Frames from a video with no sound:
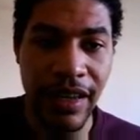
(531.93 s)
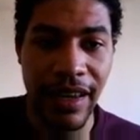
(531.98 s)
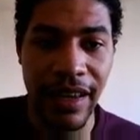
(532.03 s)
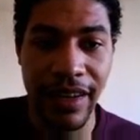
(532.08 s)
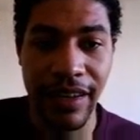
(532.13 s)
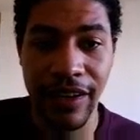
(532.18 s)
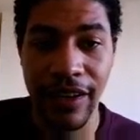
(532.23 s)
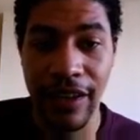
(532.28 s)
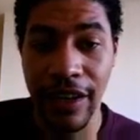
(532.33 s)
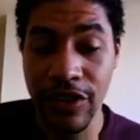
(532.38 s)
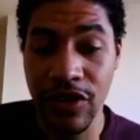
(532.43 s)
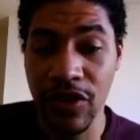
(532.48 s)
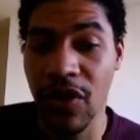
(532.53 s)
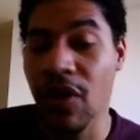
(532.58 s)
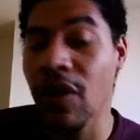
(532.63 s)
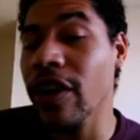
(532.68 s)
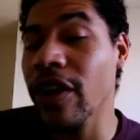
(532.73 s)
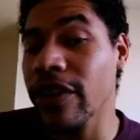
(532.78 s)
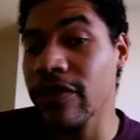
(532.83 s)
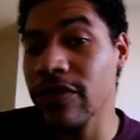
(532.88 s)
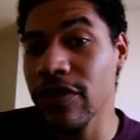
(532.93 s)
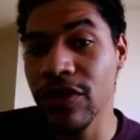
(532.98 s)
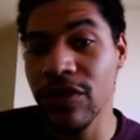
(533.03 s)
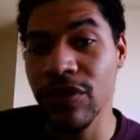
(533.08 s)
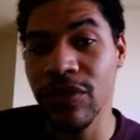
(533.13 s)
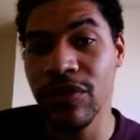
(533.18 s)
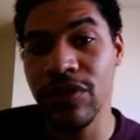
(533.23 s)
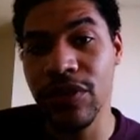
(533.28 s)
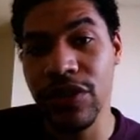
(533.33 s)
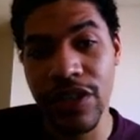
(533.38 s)
and that's all I have to
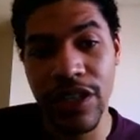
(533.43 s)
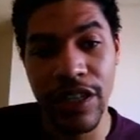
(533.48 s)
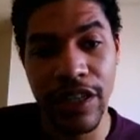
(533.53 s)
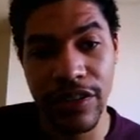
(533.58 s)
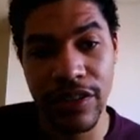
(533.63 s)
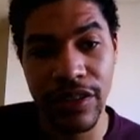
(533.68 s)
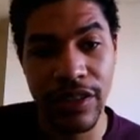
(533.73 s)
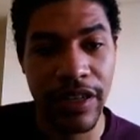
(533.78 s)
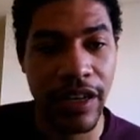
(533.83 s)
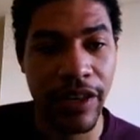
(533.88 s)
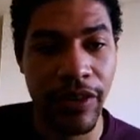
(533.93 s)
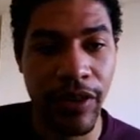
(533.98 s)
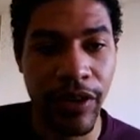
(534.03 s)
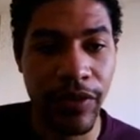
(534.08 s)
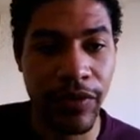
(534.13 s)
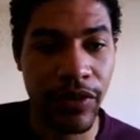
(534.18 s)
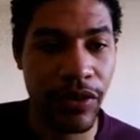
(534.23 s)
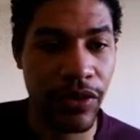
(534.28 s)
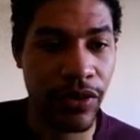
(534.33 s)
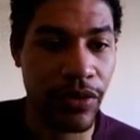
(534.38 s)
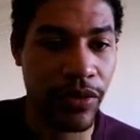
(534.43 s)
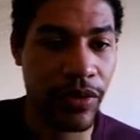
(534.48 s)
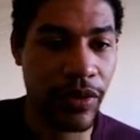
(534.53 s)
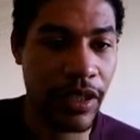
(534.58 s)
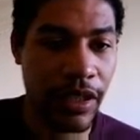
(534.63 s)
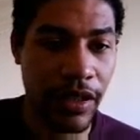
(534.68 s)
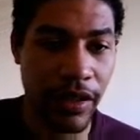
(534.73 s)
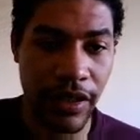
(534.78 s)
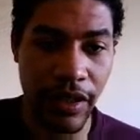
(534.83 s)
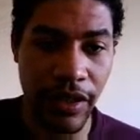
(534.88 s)
do to change it. I don't have to do
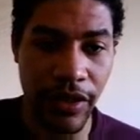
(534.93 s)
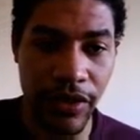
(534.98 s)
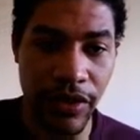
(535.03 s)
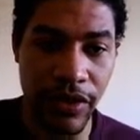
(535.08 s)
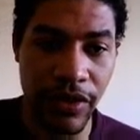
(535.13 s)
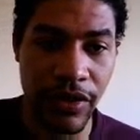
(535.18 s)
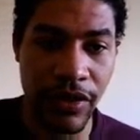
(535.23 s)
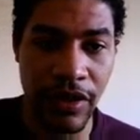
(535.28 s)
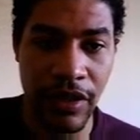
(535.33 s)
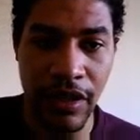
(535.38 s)
anything else.